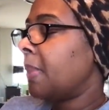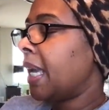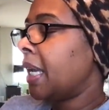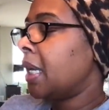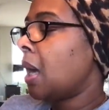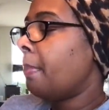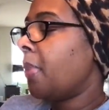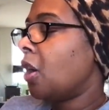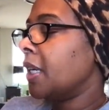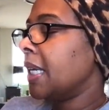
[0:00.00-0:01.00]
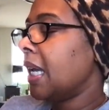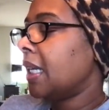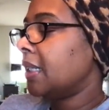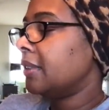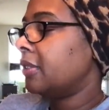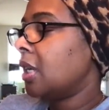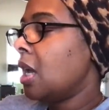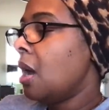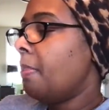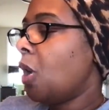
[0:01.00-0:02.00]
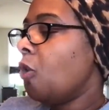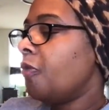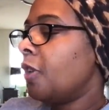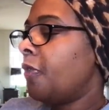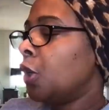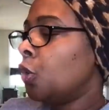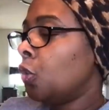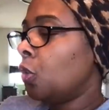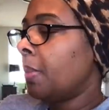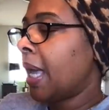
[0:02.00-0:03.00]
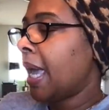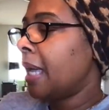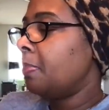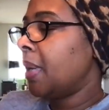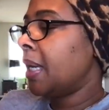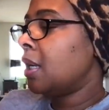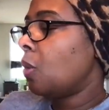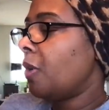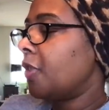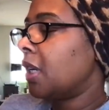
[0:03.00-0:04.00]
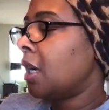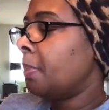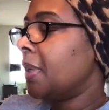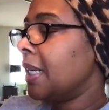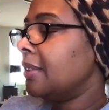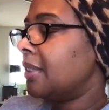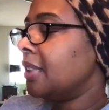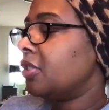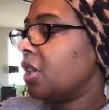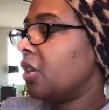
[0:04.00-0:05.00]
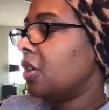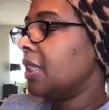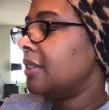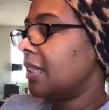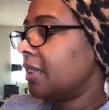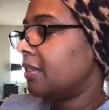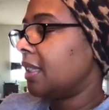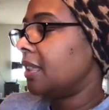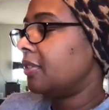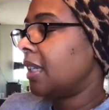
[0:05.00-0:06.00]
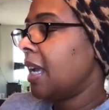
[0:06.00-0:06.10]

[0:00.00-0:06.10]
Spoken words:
man Barney Ellis, both of whom had been with the company since the early 60s.